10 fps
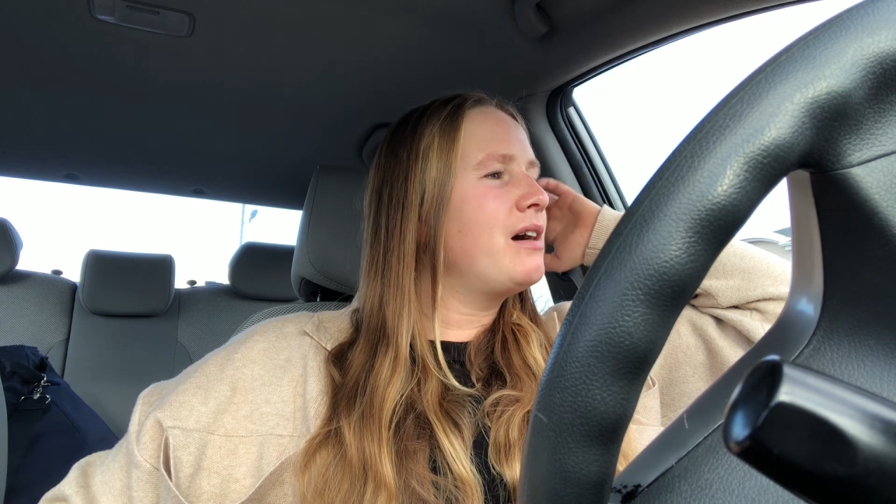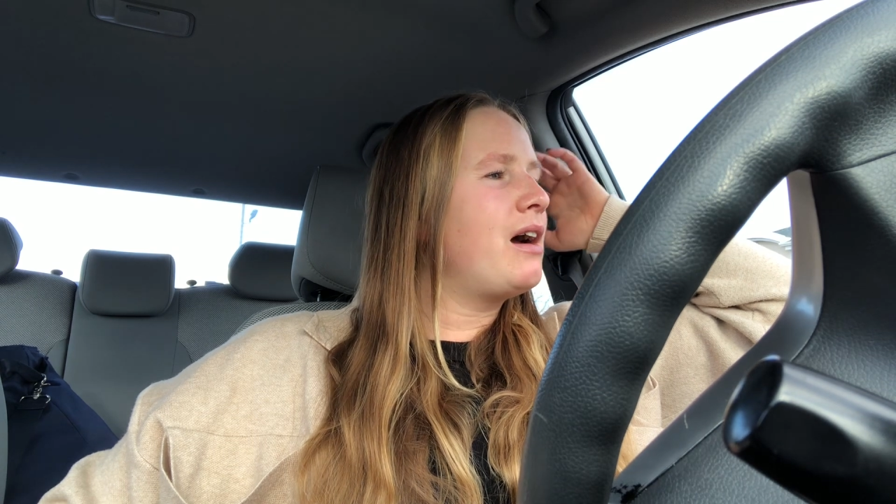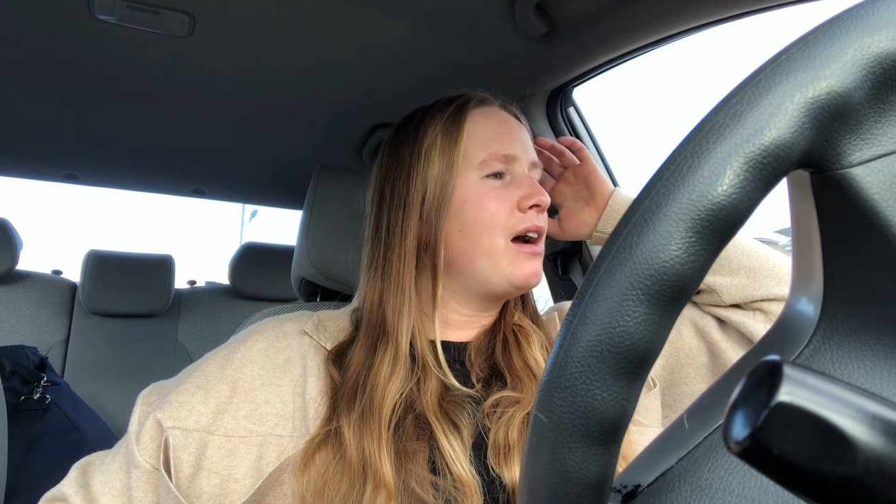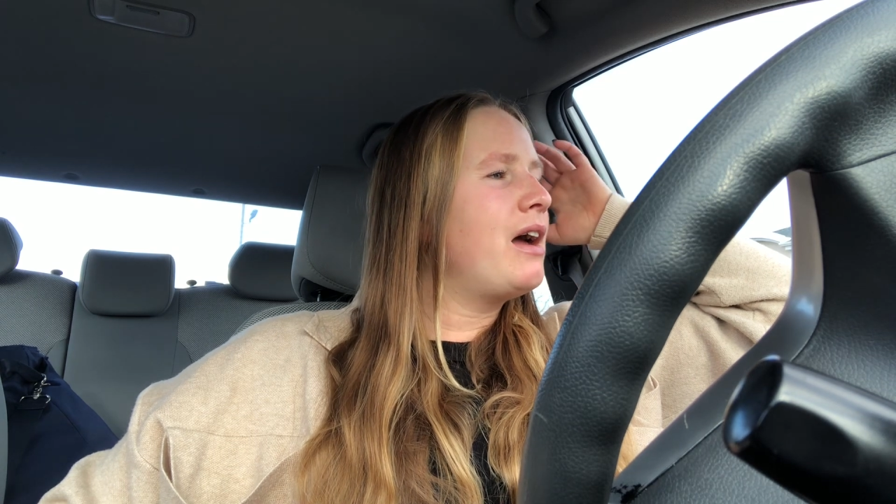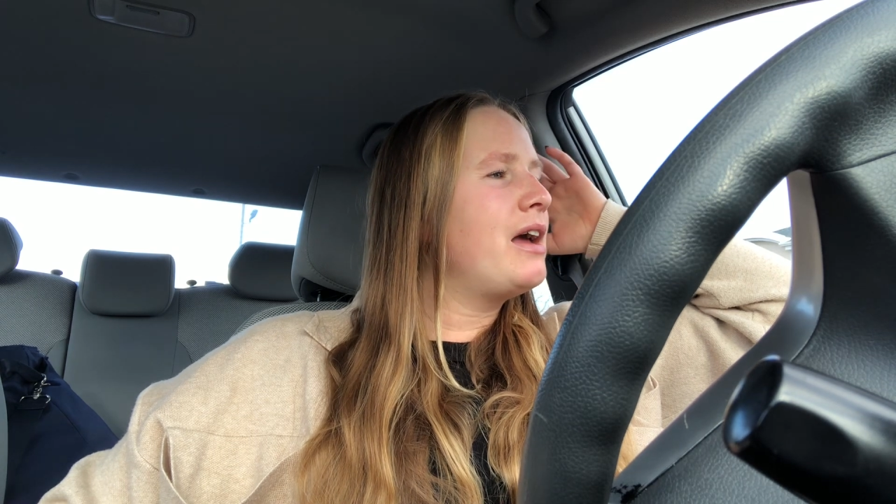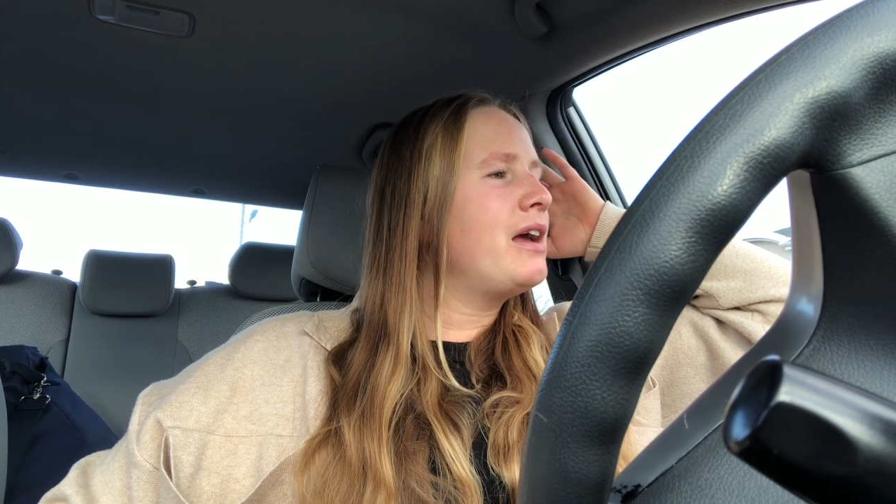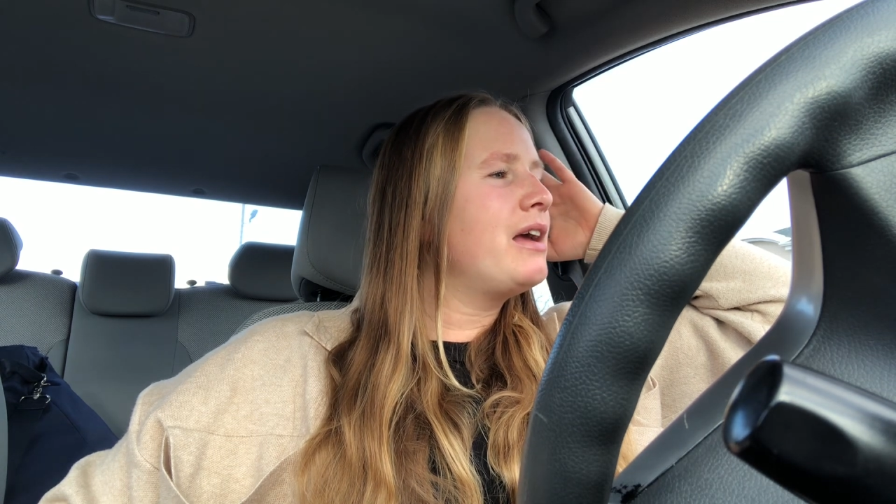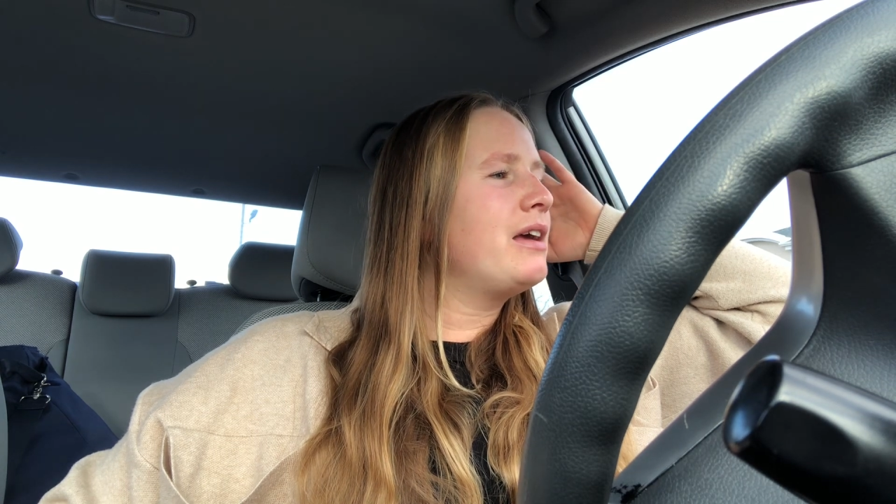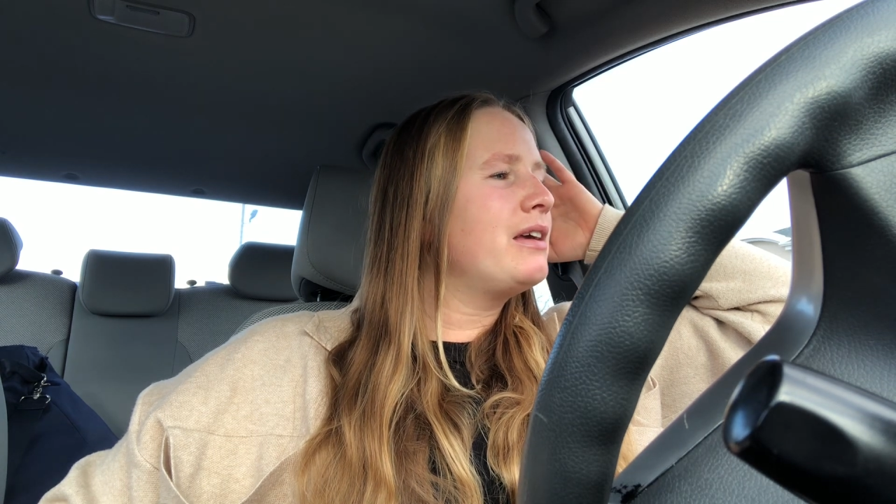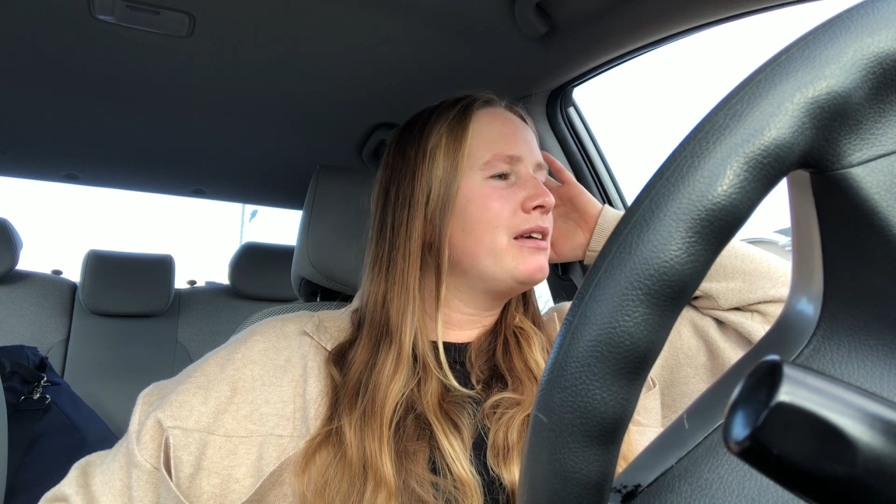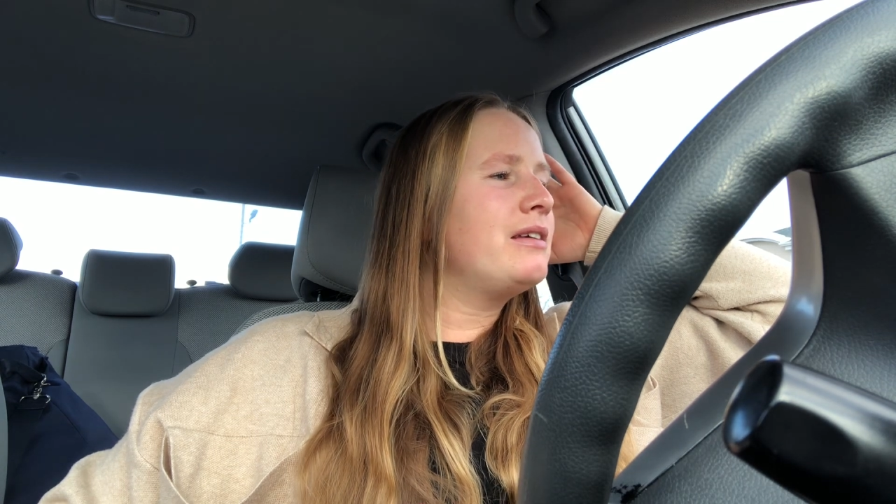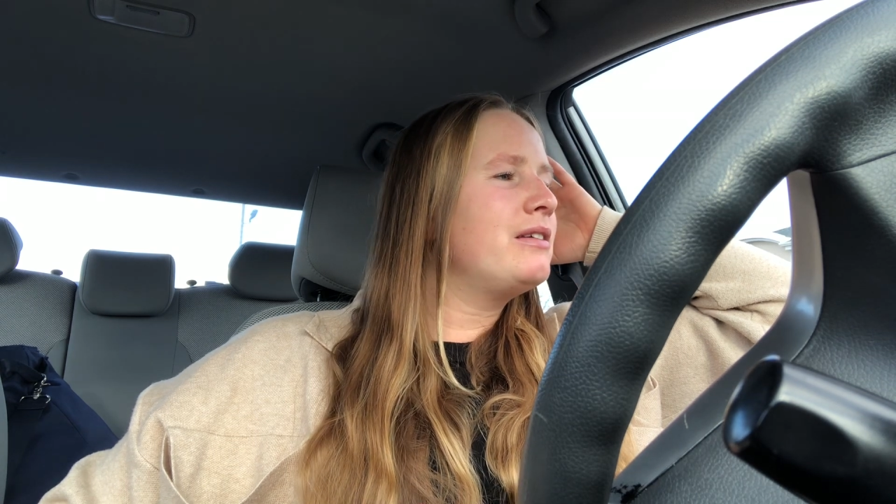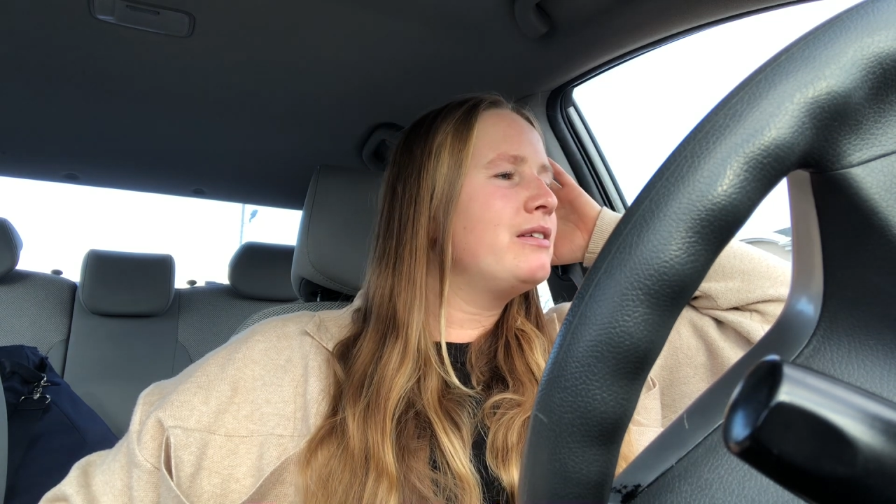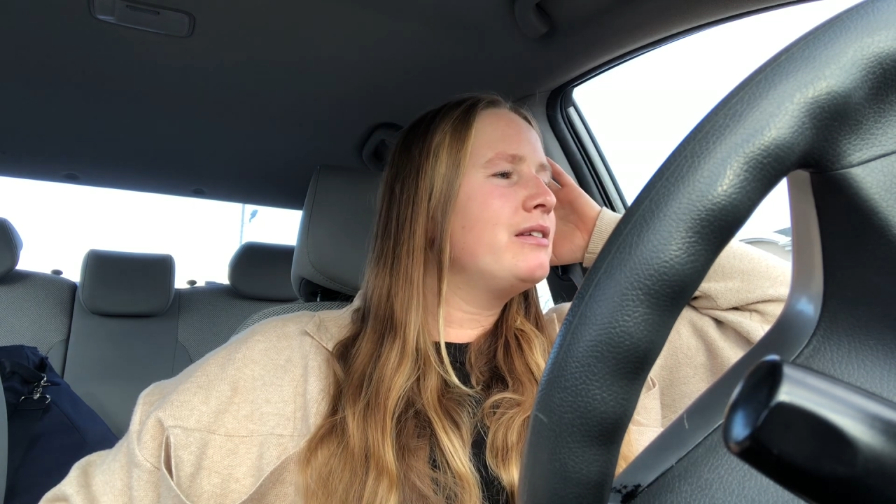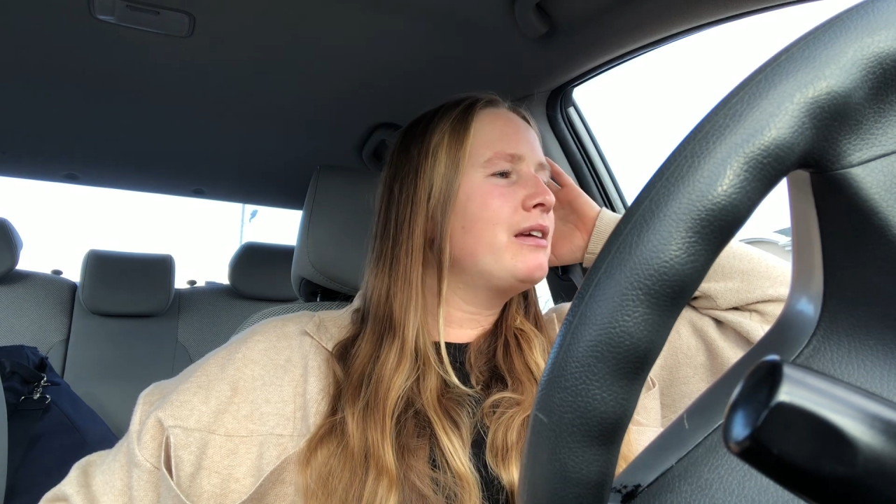I